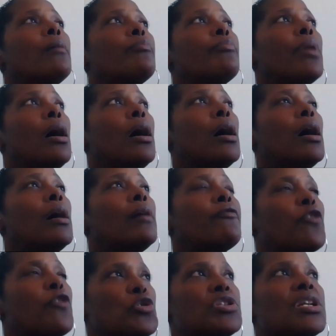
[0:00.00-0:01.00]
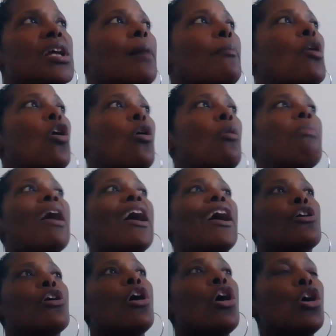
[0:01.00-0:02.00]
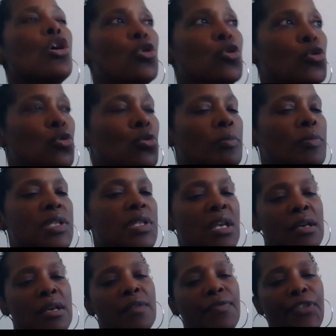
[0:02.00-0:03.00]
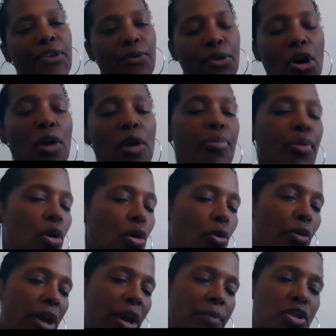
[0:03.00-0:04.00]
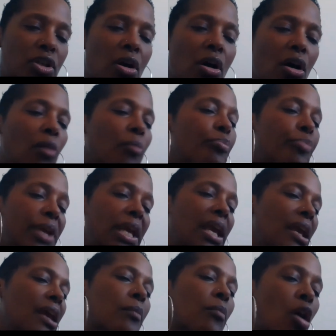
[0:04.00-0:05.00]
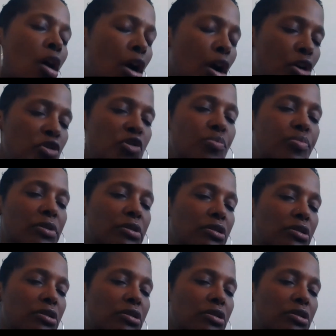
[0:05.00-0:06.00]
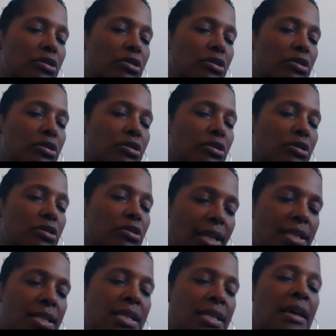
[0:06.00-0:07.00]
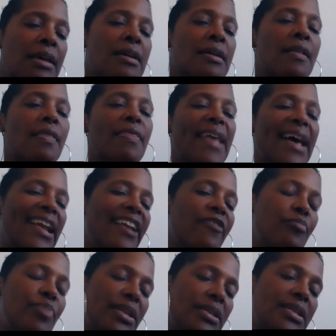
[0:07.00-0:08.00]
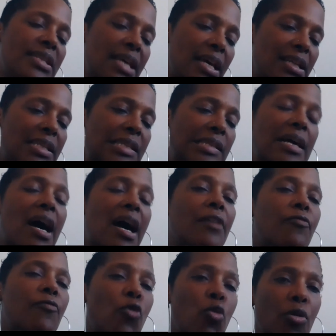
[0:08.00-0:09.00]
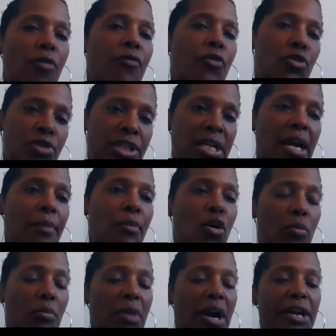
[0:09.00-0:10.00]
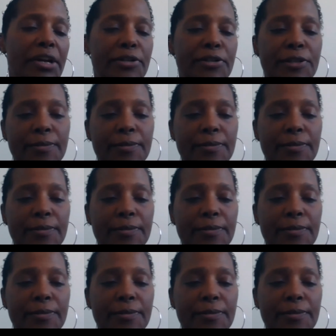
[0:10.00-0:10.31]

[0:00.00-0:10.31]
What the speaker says: first-time home buyer homes, there are programs called BMRs, below market rates, that have been set aside for first-time home buyers.